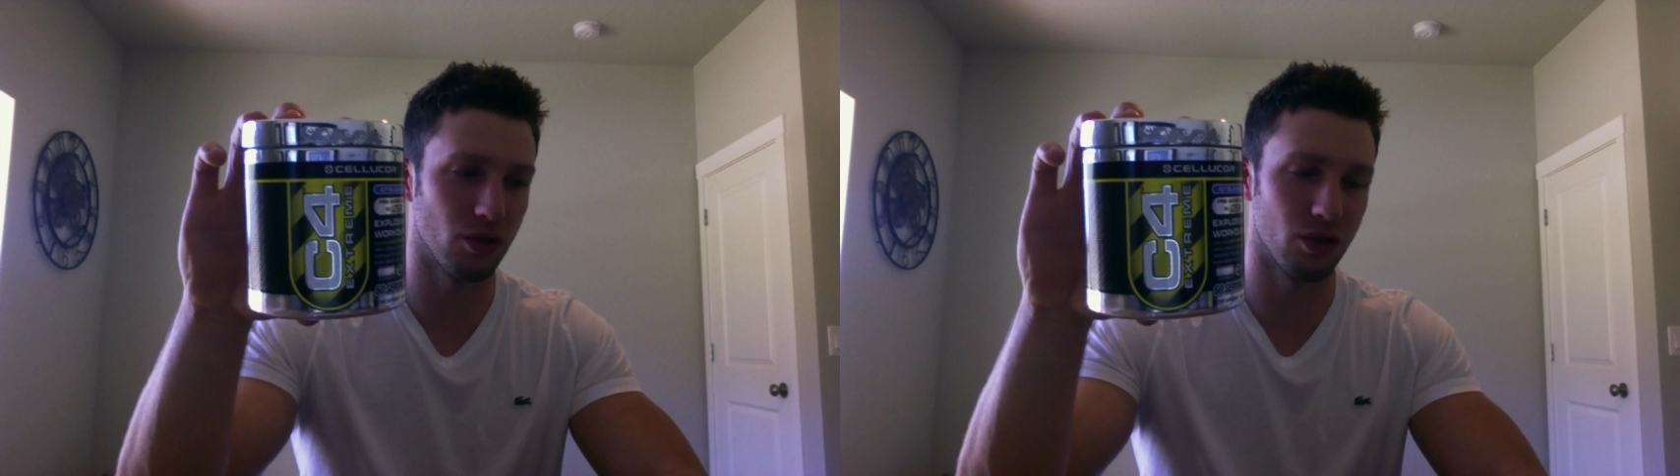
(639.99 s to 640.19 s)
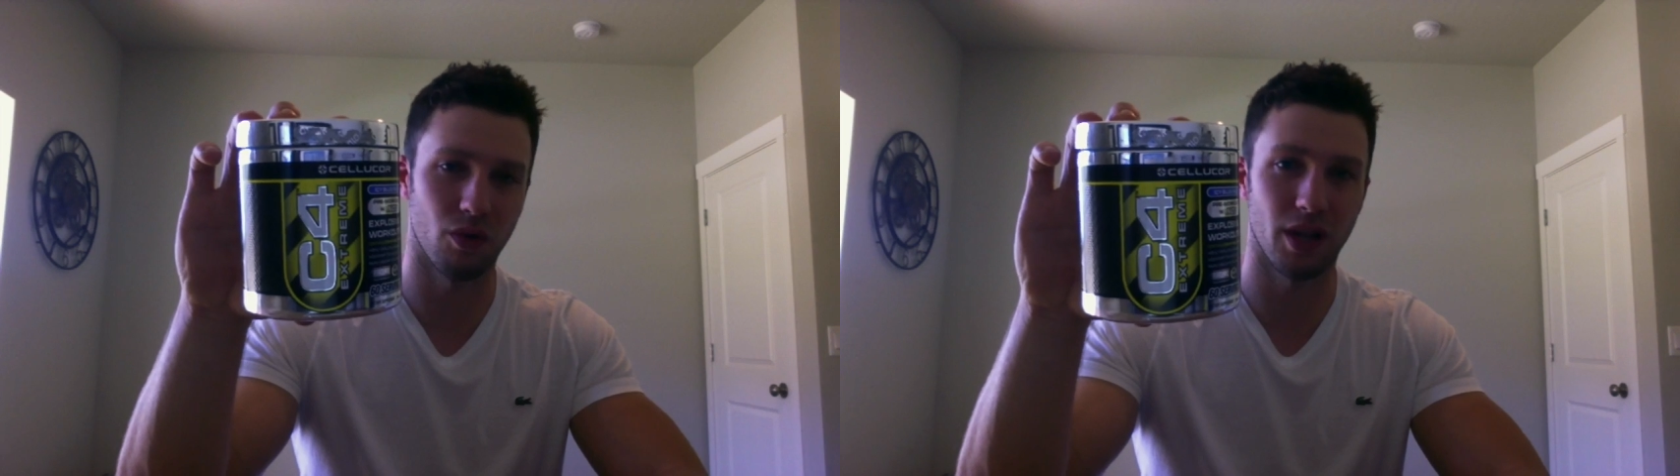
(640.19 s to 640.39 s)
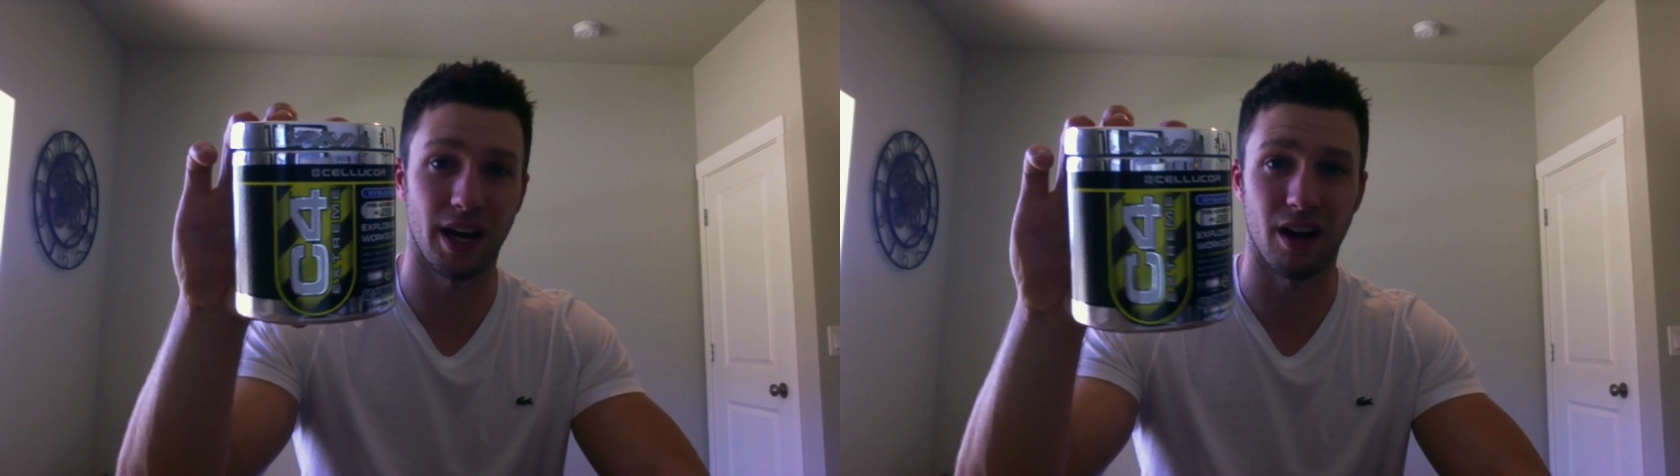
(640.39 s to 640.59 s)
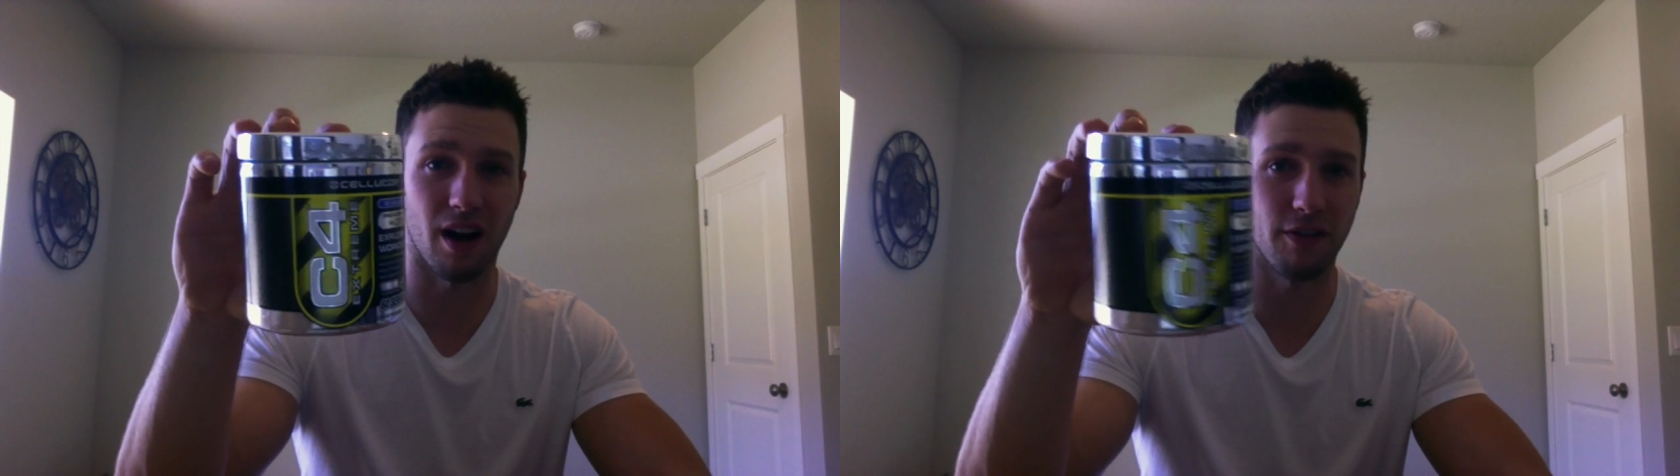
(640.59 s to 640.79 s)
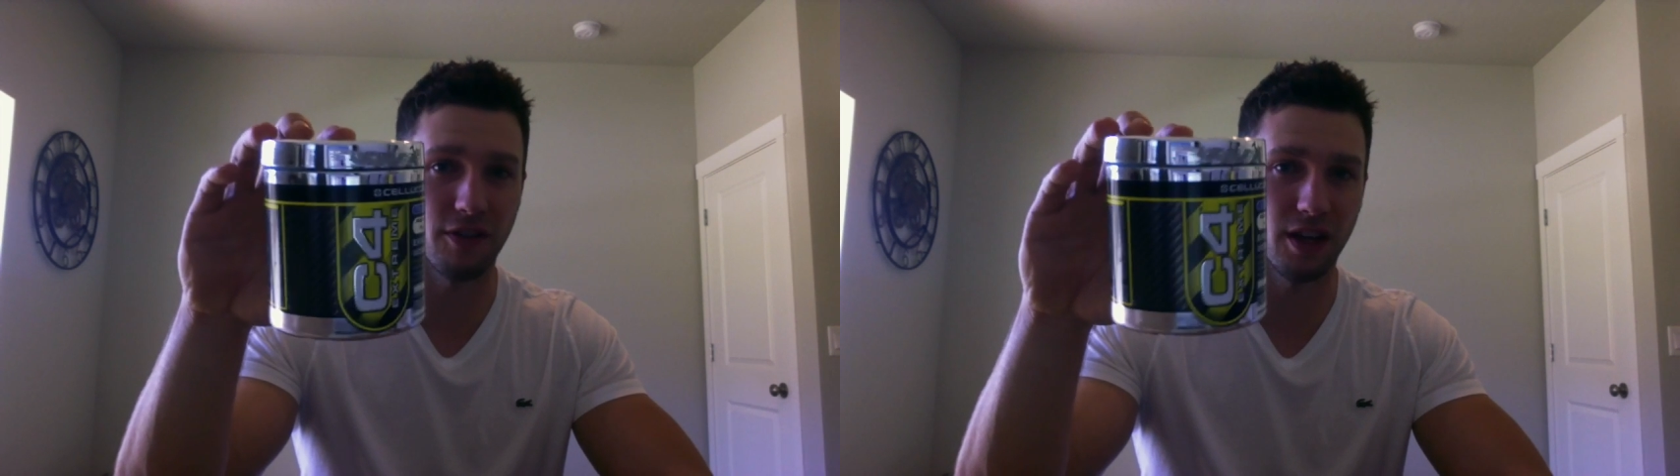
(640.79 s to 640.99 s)
don't like
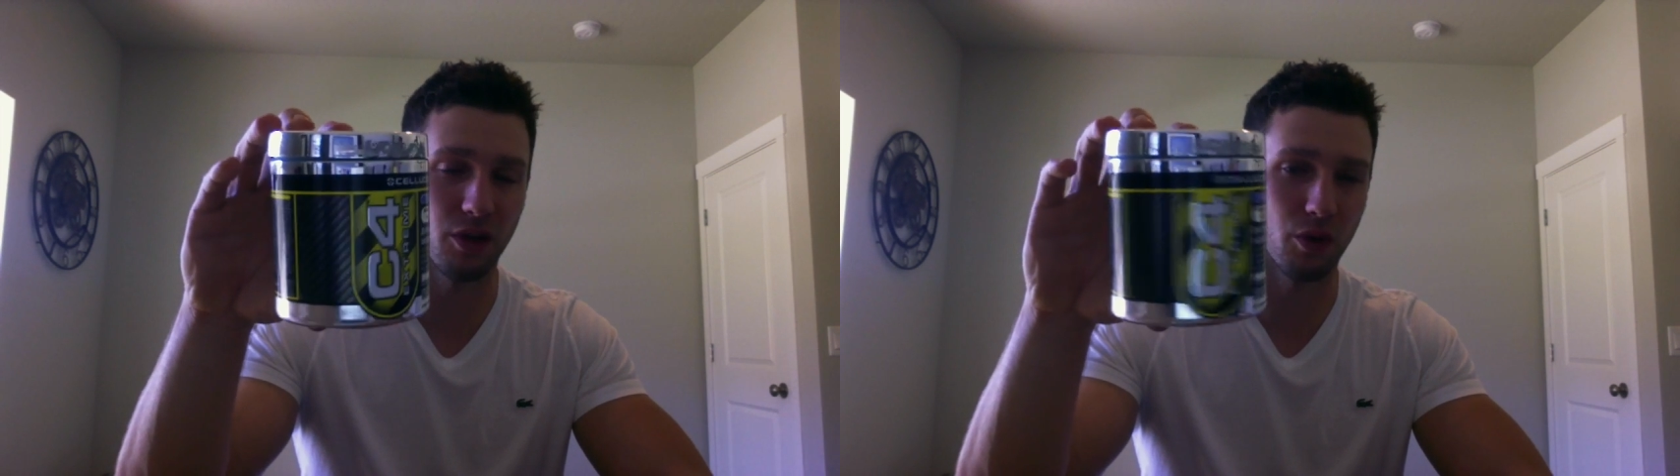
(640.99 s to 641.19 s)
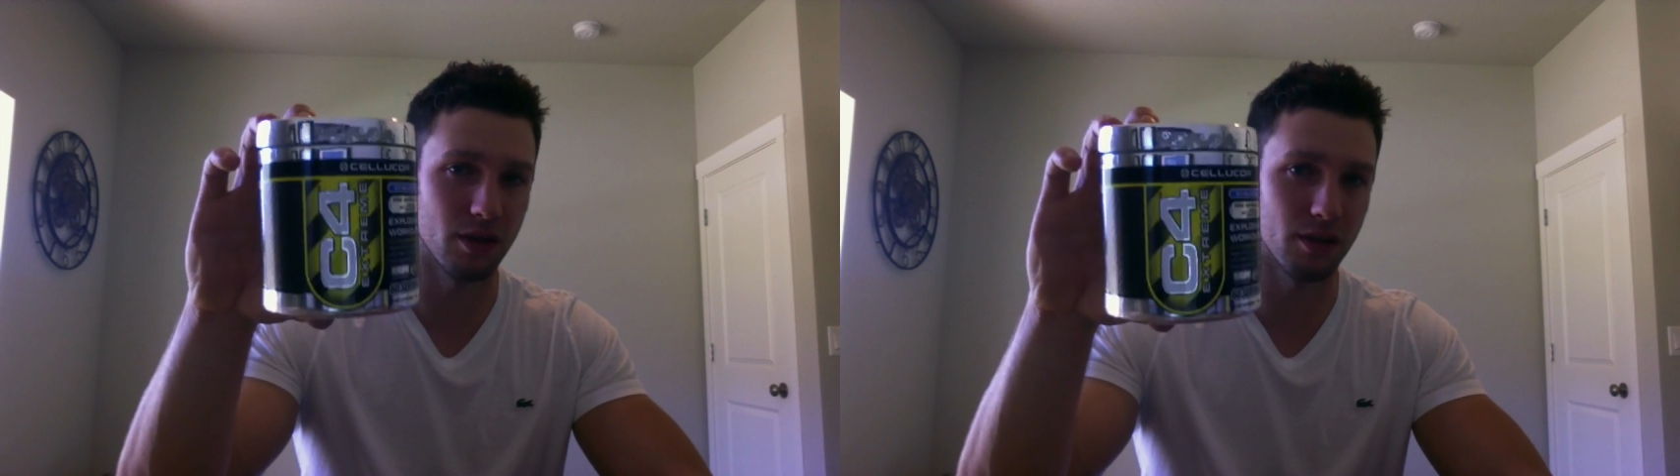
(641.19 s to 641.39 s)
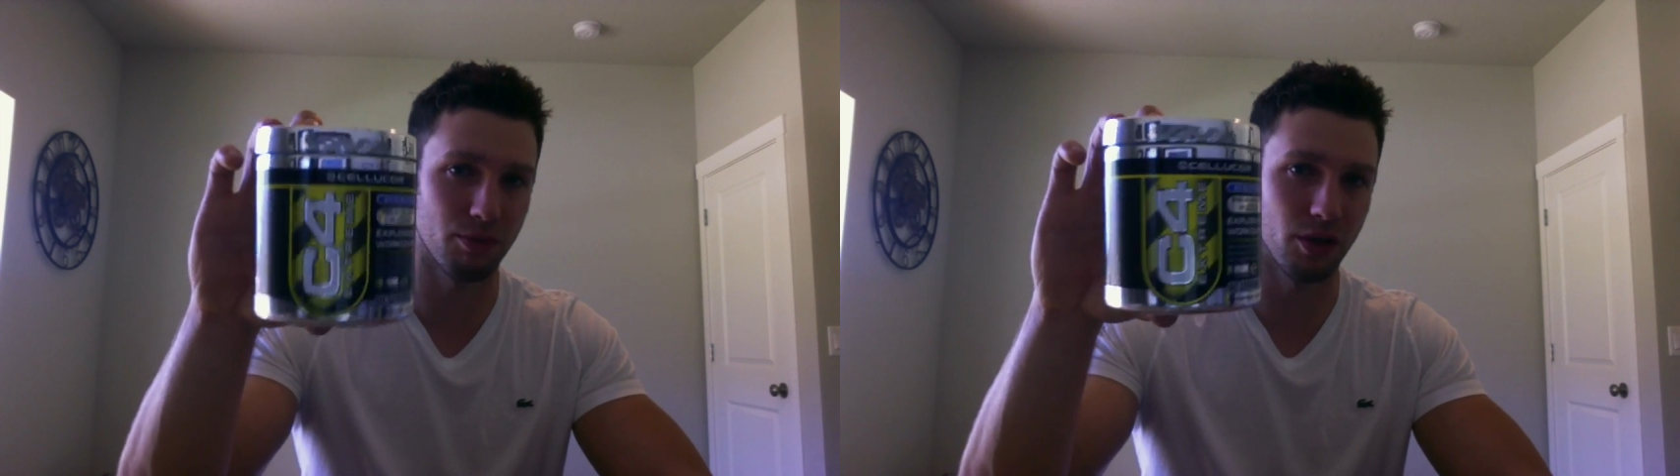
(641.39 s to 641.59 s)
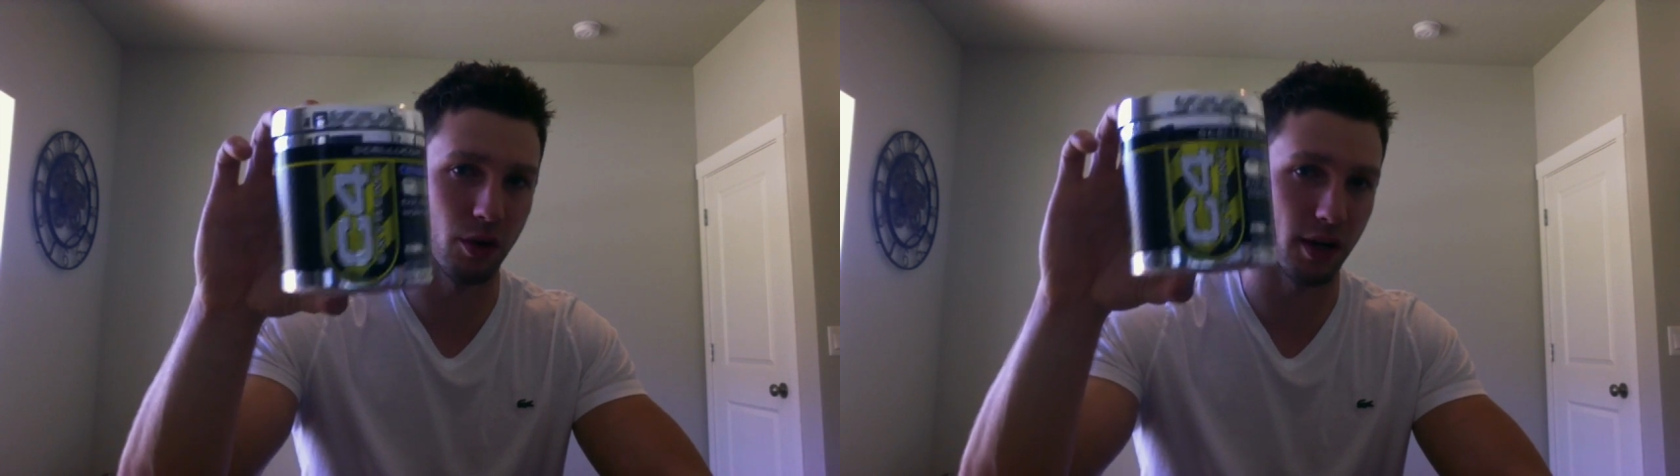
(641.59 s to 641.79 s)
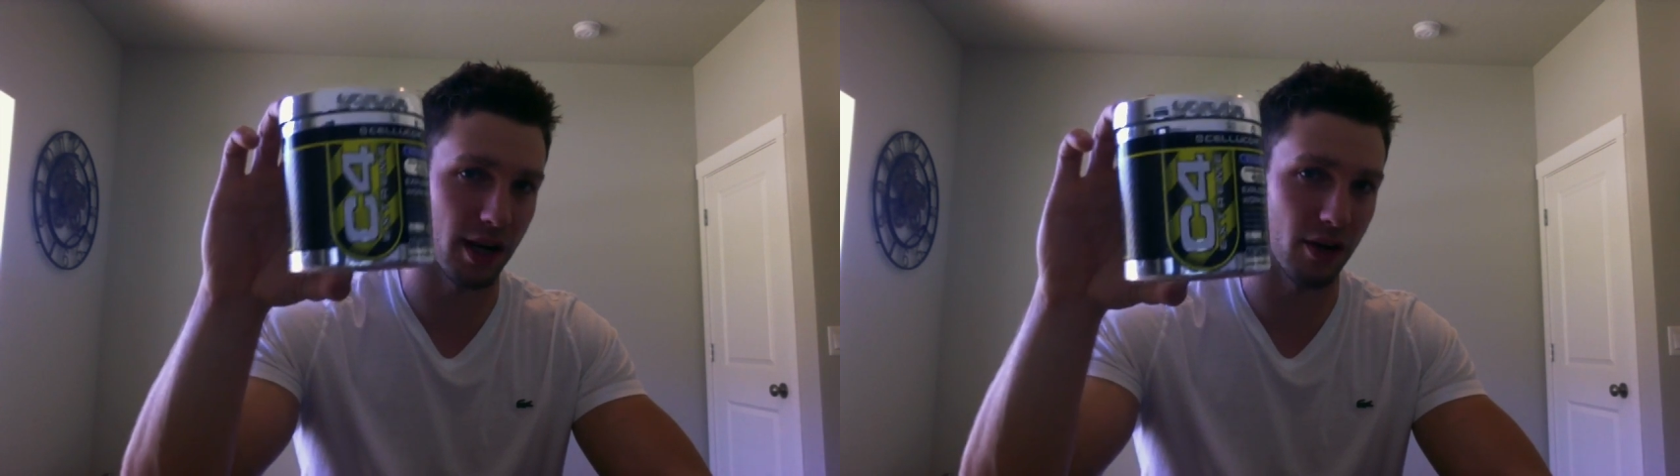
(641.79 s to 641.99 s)
coffee and you want some
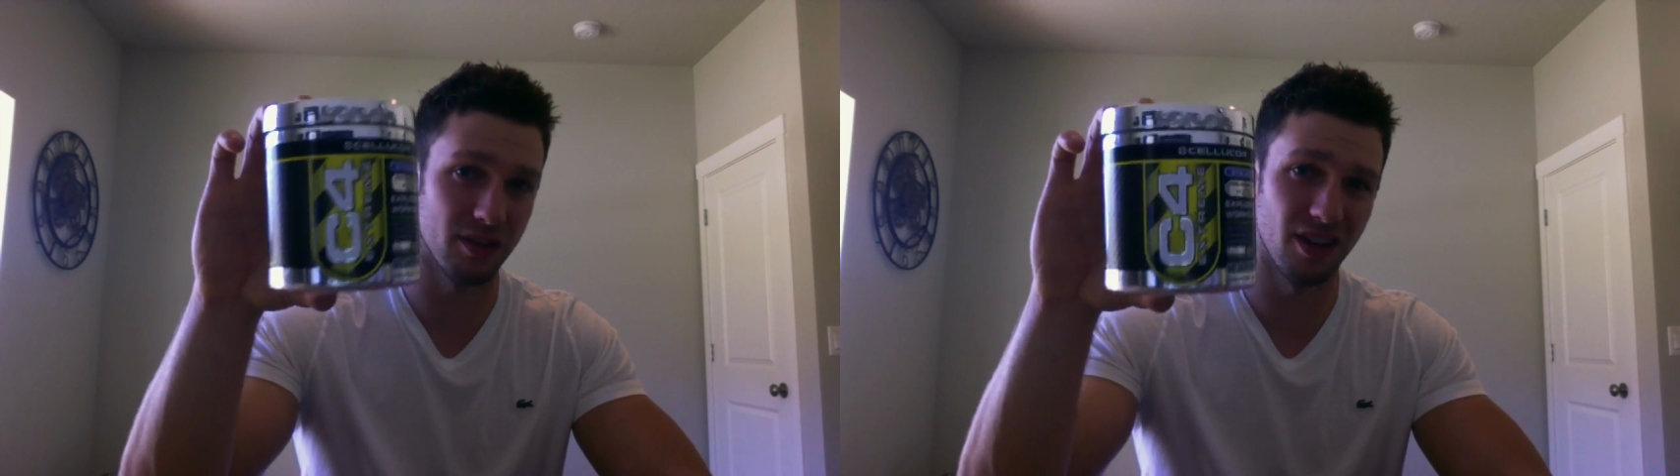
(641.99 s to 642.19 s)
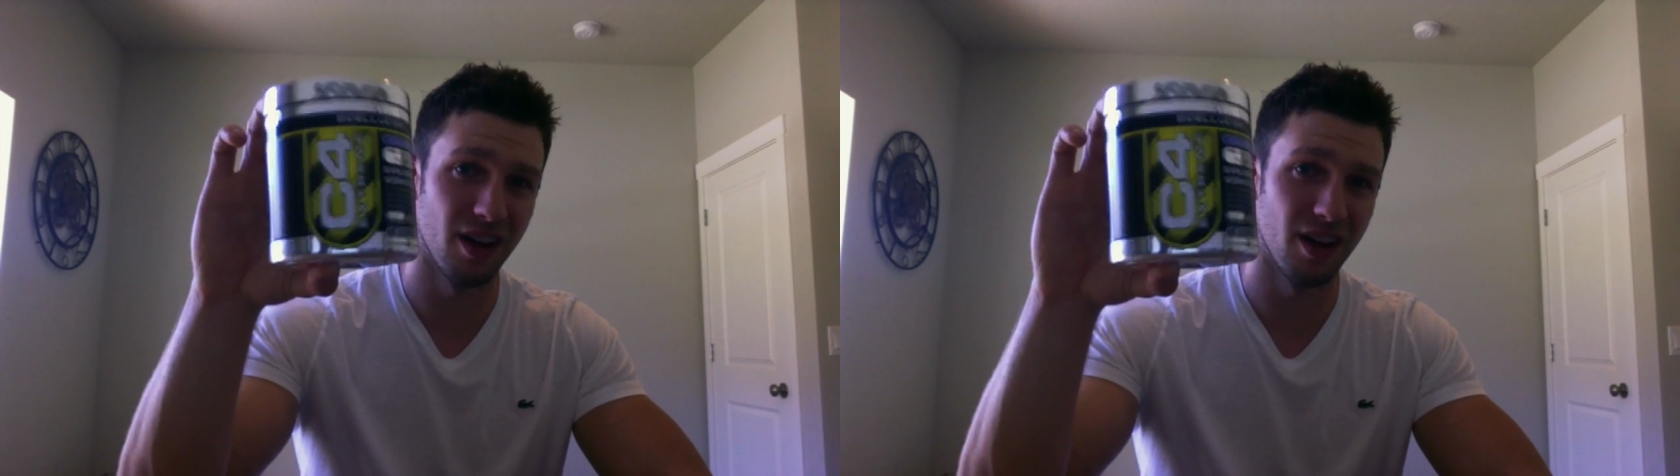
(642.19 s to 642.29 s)
pre-workouts,